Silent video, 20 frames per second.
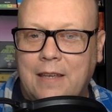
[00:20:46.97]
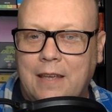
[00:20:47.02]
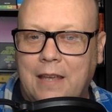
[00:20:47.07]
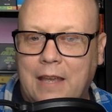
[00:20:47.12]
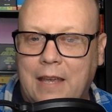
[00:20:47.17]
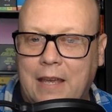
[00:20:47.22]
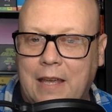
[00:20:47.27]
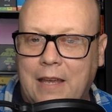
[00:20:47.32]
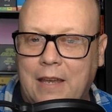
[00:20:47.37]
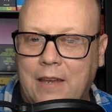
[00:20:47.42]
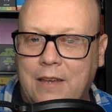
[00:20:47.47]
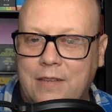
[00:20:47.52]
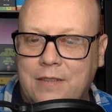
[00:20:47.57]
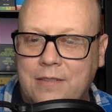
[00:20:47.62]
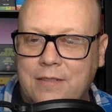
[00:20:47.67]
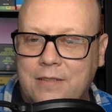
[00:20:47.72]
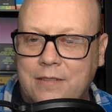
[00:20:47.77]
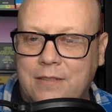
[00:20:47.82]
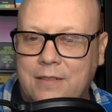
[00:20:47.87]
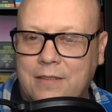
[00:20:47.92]

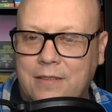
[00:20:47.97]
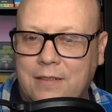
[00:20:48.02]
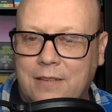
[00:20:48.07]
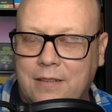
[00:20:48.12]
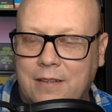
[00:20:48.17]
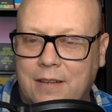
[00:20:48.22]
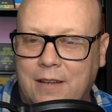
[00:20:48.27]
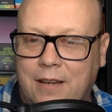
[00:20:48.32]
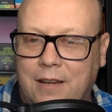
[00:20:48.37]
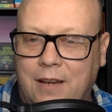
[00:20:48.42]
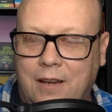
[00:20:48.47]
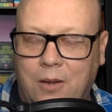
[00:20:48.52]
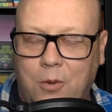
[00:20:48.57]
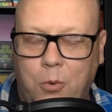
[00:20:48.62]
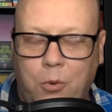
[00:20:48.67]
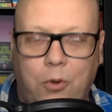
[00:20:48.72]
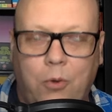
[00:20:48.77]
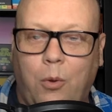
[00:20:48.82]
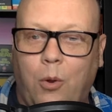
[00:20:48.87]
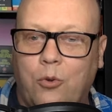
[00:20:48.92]
and
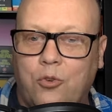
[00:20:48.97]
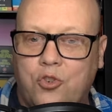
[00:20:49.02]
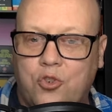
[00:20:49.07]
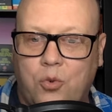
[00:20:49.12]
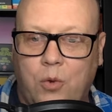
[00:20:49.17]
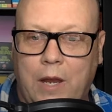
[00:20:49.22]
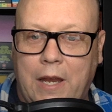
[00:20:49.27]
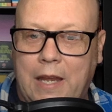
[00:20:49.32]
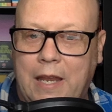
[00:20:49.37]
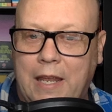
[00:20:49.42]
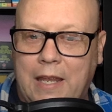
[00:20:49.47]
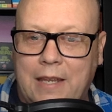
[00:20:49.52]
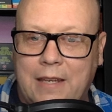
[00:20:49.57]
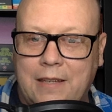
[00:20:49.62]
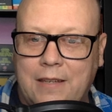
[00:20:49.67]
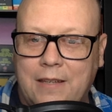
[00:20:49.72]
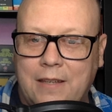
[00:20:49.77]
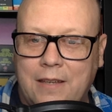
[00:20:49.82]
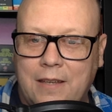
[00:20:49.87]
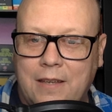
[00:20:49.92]
quote-unquote
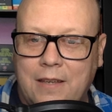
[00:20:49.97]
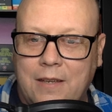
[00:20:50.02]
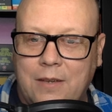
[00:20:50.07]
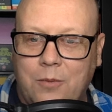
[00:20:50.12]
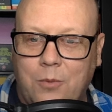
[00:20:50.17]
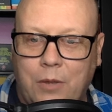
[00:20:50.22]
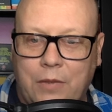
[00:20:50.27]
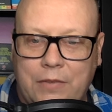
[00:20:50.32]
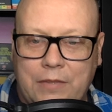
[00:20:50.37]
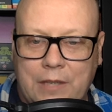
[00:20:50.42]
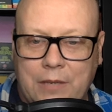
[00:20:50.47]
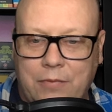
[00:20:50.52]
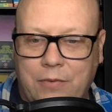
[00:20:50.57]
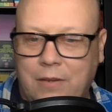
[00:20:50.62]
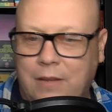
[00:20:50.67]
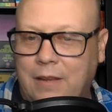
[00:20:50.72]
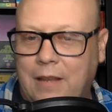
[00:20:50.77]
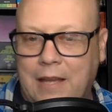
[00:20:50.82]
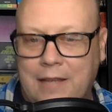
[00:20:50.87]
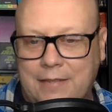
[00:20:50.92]
training with
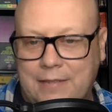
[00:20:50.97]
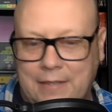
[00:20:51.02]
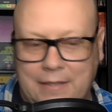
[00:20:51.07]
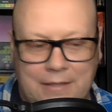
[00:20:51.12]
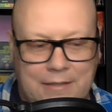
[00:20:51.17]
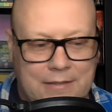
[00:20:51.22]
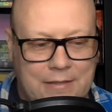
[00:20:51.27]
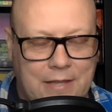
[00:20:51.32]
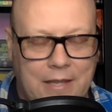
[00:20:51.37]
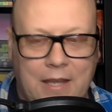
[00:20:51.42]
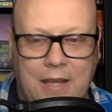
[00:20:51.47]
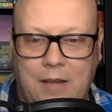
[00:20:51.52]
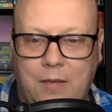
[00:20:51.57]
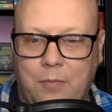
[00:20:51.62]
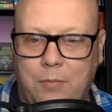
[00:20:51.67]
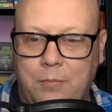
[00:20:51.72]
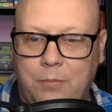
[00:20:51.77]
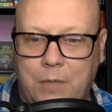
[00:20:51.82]
different lessons like,